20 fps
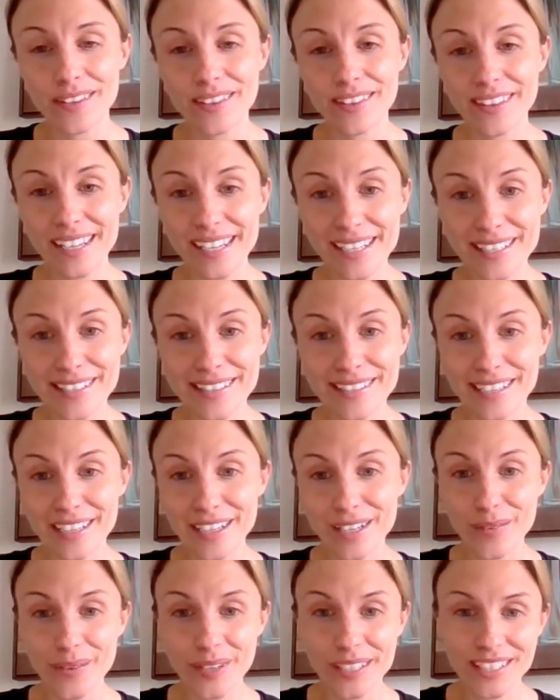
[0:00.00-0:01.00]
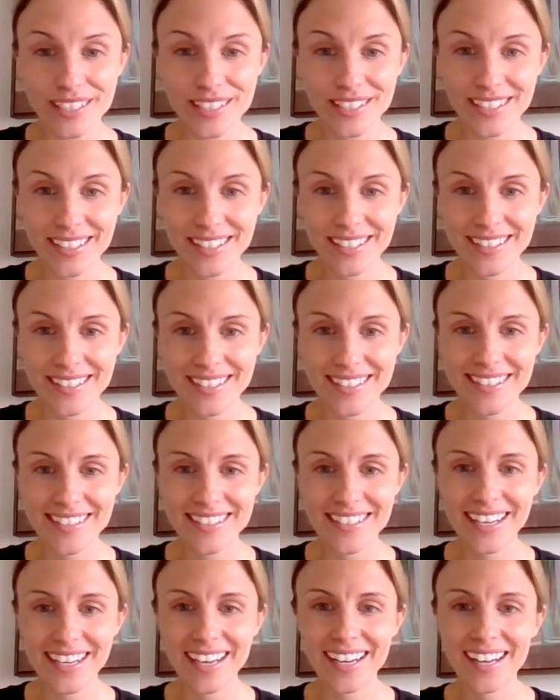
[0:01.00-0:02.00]
things and
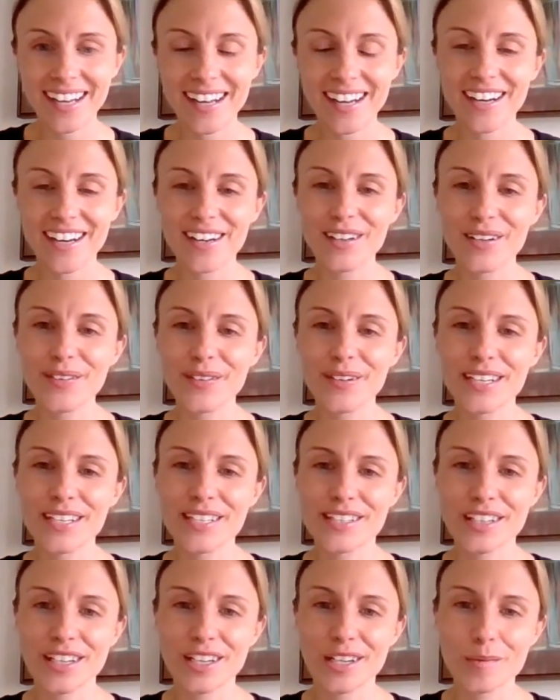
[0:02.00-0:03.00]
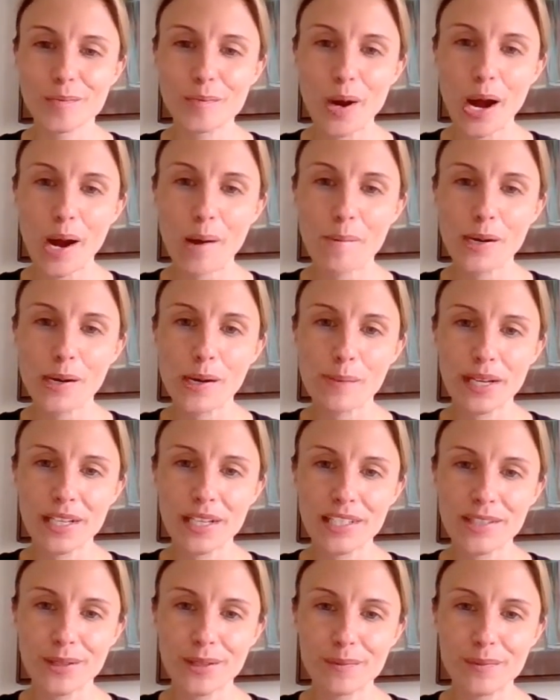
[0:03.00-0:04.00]
questions are going to pop up
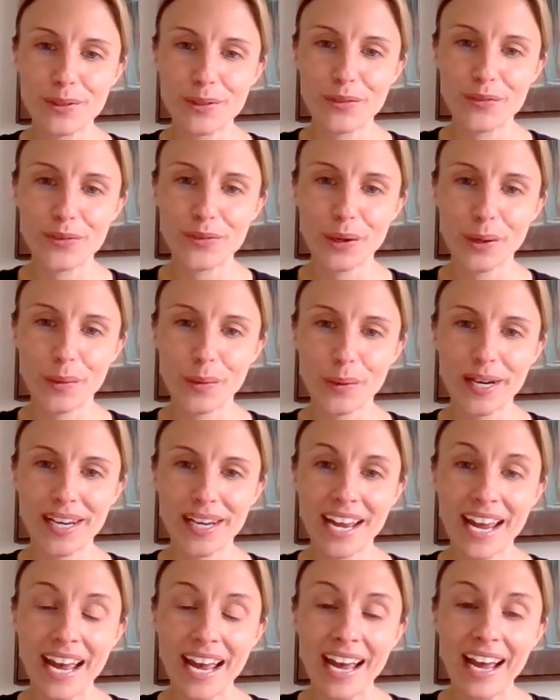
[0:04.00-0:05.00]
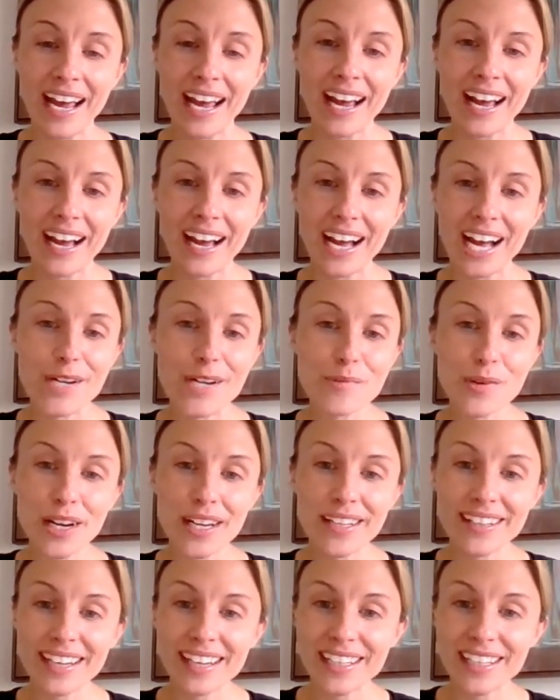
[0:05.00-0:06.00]
as we move forward. I
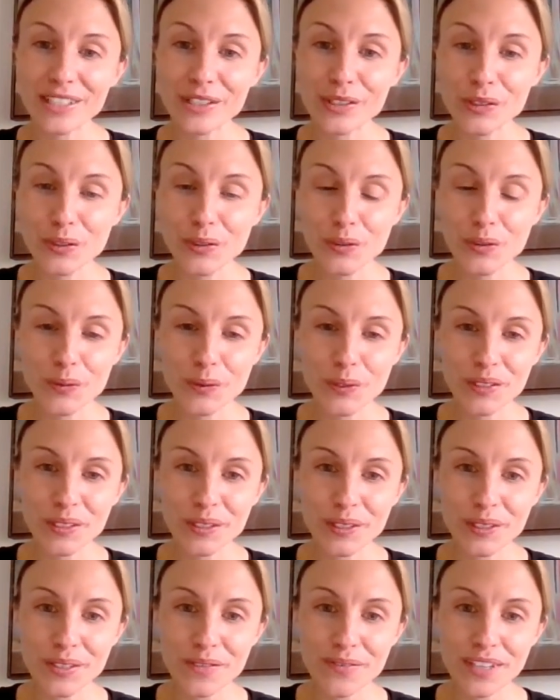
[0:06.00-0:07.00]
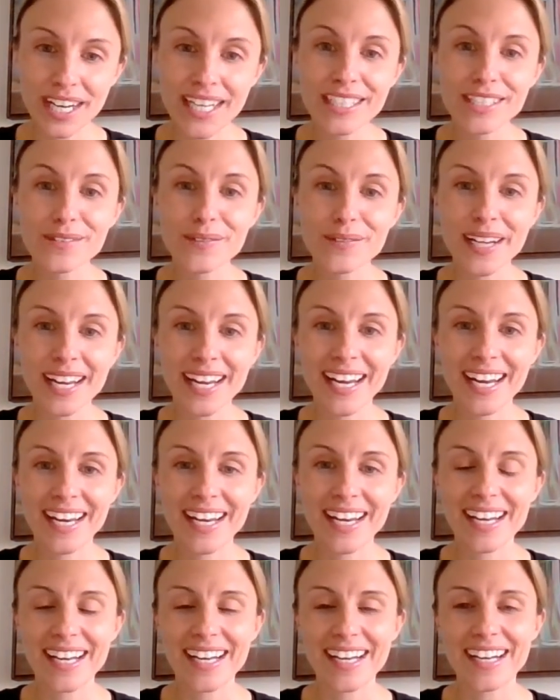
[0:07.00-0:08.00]
pray that you will find a
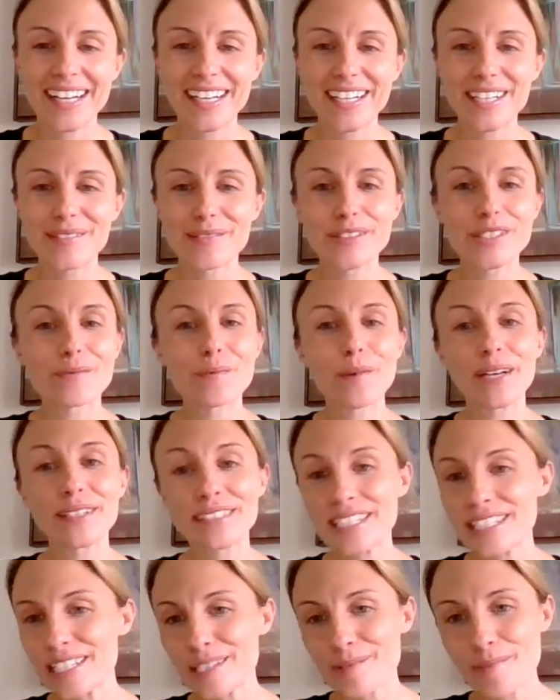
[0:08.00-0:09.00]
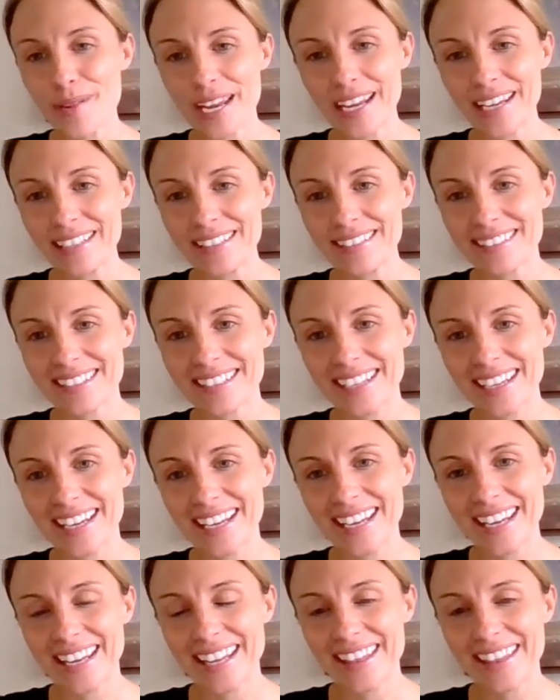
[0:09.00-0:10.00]
way to participate
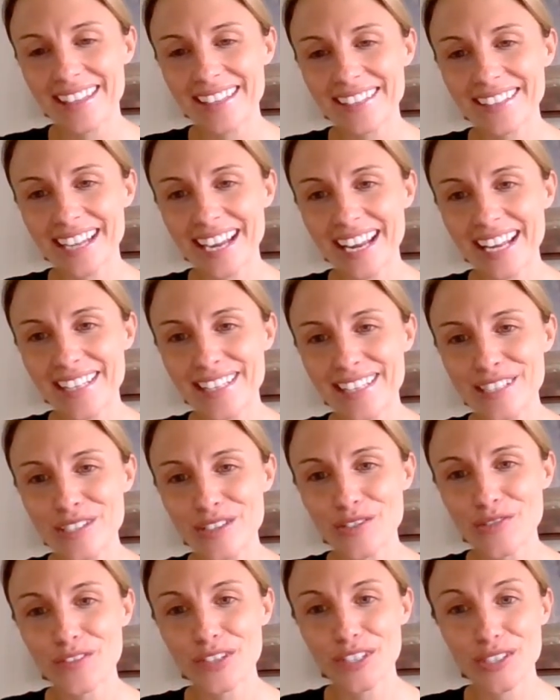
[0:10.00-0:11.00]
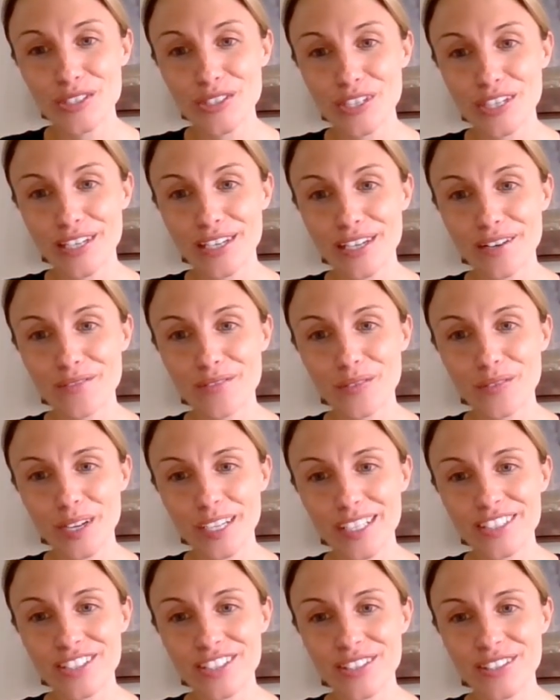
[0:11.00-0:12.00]
in the land's new version of
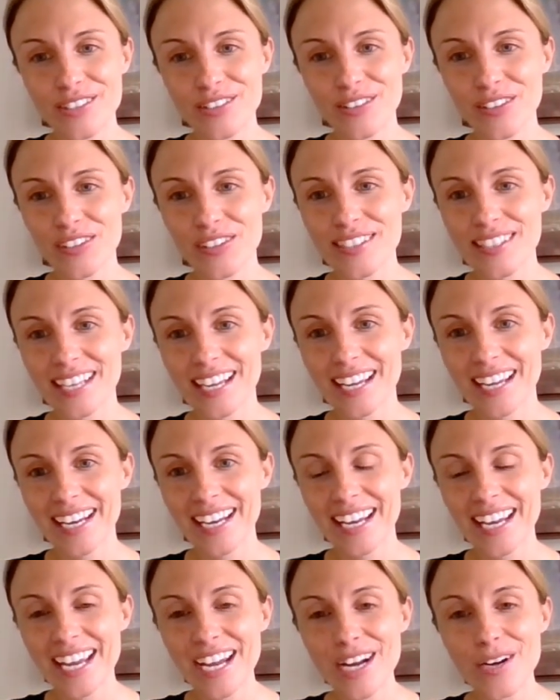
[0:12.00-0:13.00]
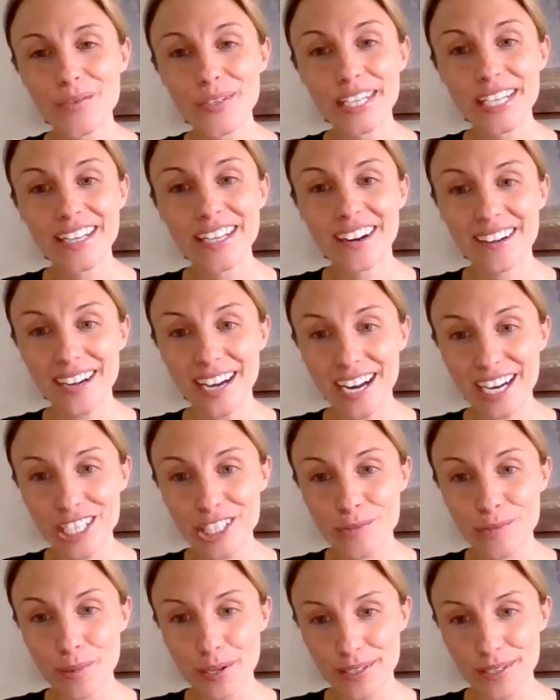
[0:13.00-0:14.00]
what church looks like. We are
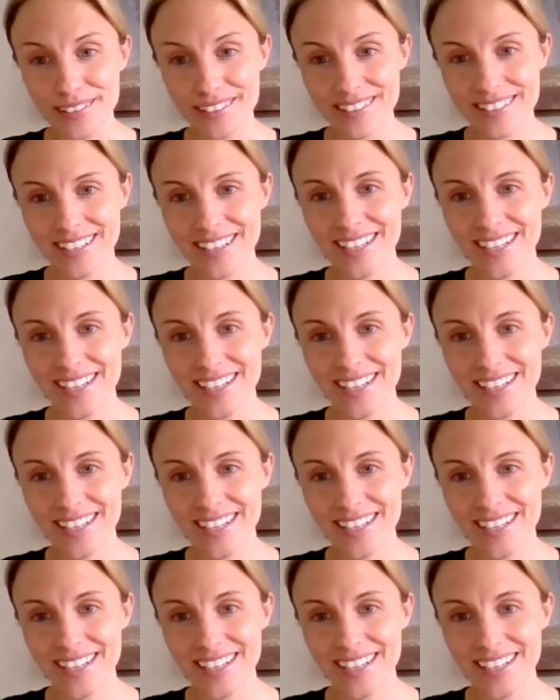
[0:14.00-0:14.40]
experts